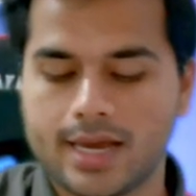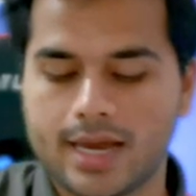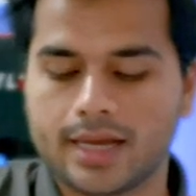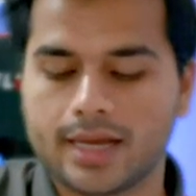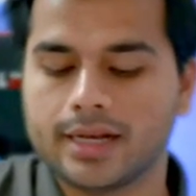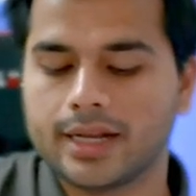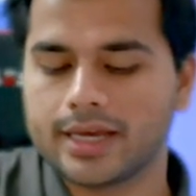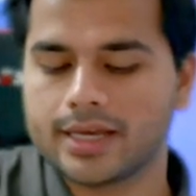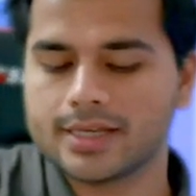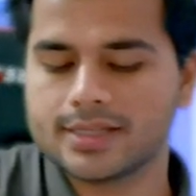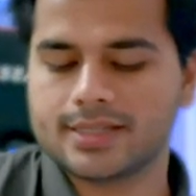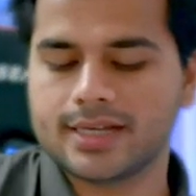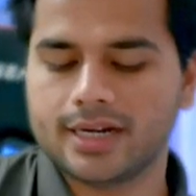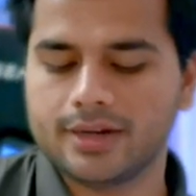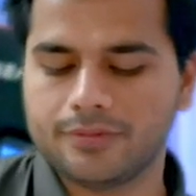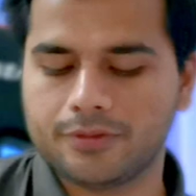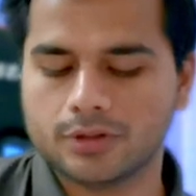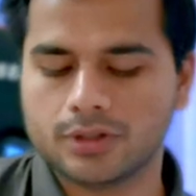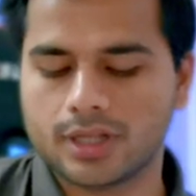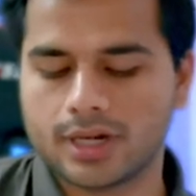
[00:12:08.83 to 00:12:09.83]
And like I said,
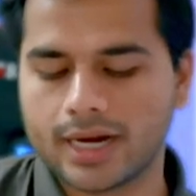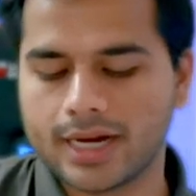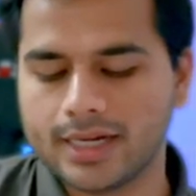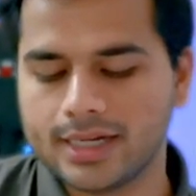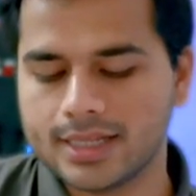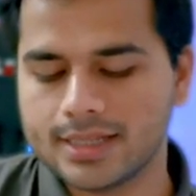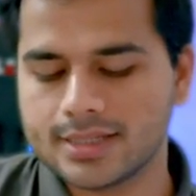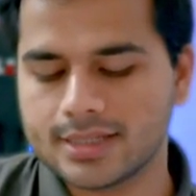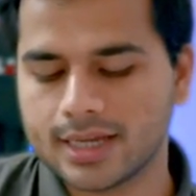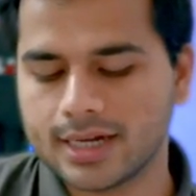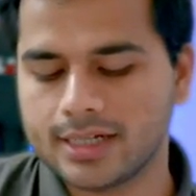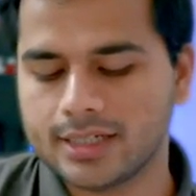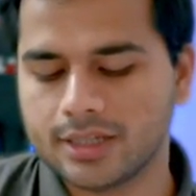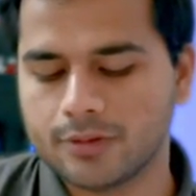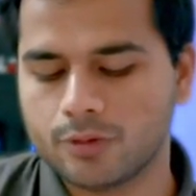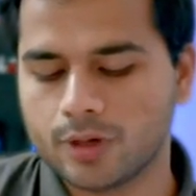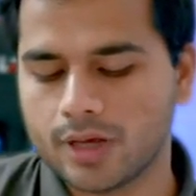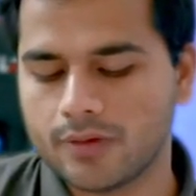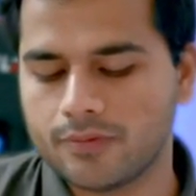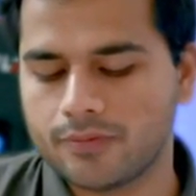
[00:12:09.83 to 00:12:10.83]
if on the right hand side
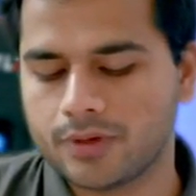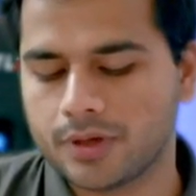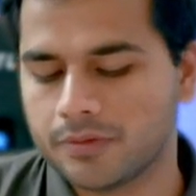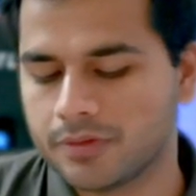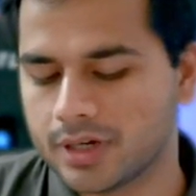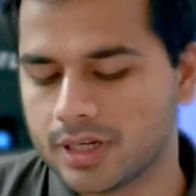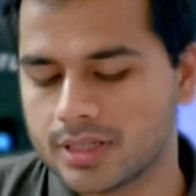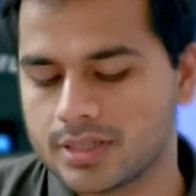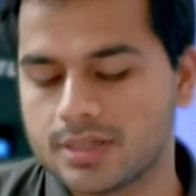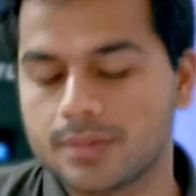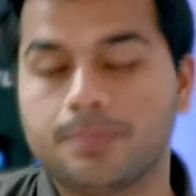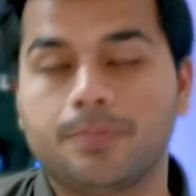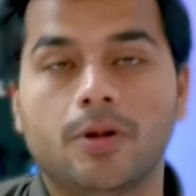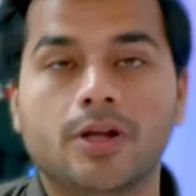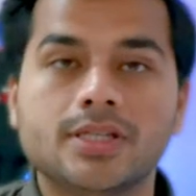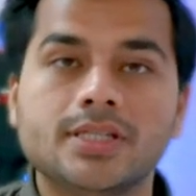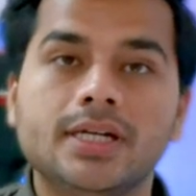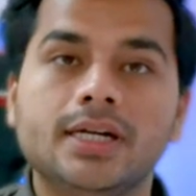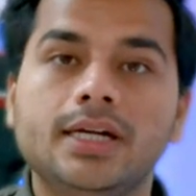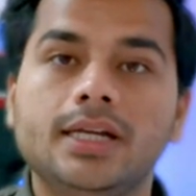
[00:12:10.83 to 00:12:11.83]
they would have given us a
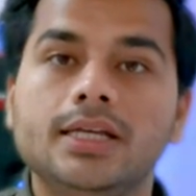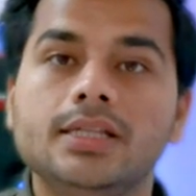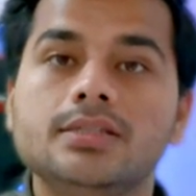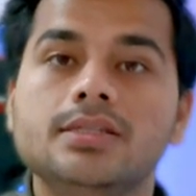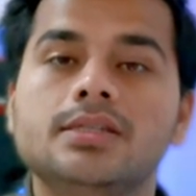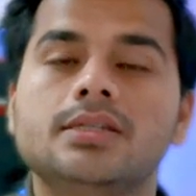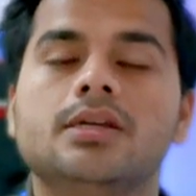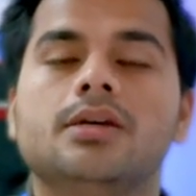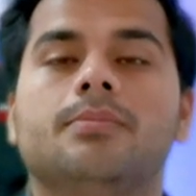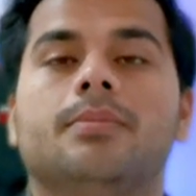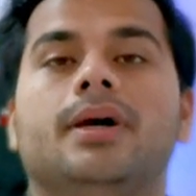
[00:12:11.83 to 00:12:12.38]
present tense,